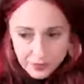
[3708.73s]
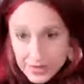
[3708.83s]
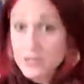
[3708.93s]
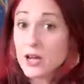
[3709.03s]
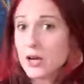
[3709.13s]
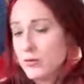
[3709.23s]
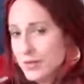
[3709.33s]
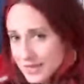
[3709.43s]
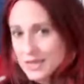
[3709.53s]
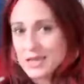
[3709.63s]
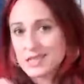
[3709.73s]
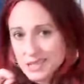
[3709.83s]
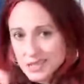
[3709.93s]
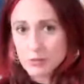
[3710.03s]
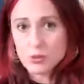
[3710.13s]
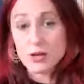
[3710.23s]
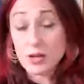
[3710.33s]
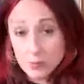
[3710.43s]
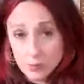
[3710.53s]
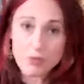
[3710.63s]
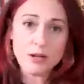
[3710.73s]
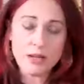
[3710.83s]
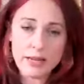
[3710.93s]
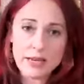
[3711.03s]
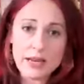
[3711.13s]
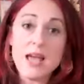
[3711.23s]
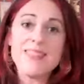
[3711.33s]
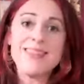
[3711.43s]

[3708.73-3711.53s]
they know the key is to keep showing up and plugging in.